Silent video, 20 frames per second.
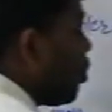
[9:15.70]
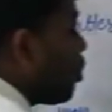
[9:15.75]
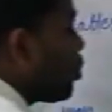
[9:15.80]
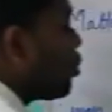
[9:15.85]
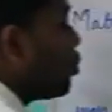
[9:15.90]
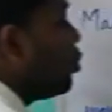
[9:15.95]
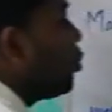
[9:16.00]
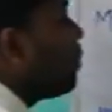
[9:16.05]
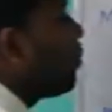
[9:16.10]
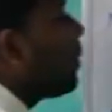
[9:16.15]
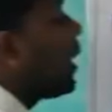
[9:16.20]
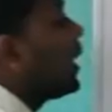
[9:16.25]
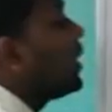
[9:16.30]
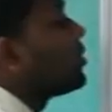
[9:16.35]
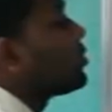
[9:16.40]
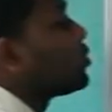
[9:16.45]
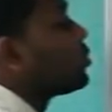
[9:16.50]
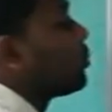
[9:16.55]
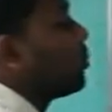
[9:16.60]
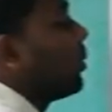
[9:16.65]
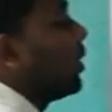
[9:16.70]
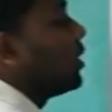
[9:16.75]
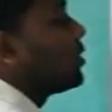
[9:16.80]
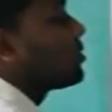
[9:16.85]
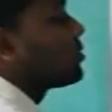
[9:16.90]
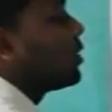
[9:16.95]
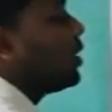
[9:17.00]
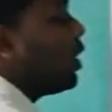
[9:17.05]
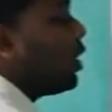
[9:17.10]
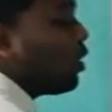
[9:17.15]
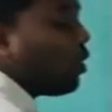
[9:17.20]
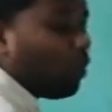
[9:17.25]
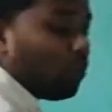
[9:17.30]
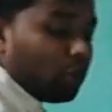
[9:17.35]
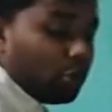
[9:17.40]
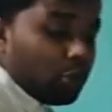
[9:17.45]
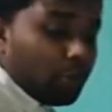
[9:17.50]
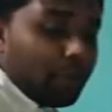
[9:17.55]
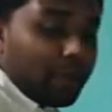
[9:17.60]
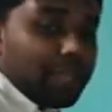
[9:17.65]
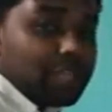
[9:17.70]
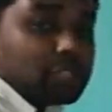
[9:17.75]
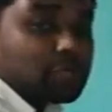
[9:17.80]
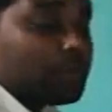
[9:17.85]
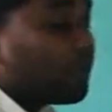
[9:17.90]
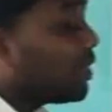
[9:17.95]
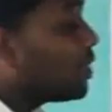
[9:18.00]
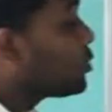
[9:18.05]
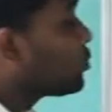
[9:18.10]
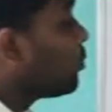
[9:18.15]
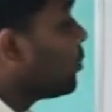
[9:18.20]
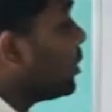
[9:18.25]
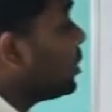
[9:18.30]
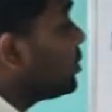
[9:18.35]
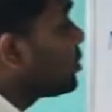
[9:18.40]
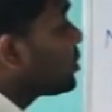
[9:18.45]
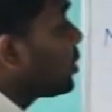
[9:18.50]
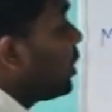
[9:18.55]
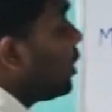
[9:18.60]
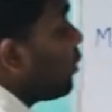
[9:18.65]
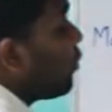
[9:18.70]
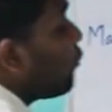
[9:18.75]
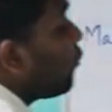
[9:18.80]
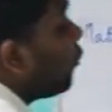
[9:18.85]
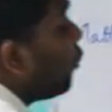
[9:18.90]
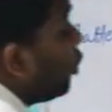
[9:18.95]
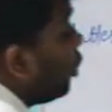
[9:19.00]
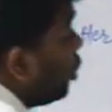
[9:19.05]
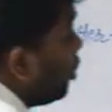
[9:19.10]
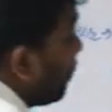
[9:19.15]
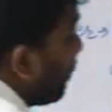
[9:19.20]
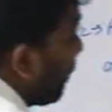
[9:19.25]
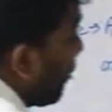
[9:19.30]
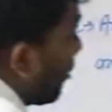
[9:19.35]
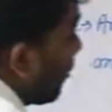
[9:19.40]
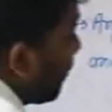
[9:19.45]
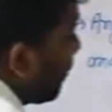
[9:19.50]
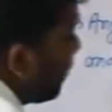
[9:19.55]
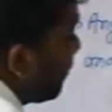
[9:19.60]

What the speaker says: occupy space? Occupy space means volume.